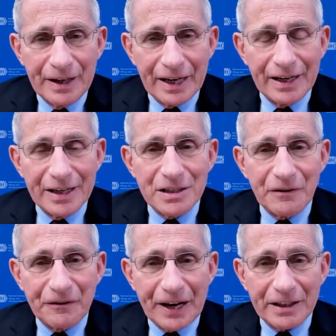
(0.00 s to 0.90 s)
and it is
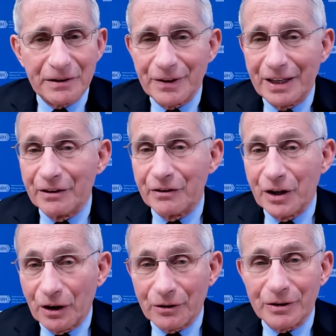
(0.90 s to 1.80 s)
effective in
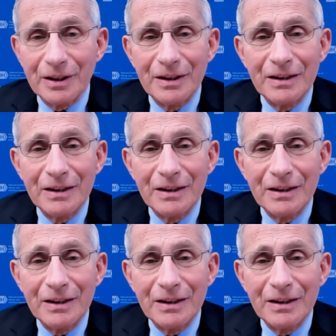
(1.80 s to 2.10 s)
adult.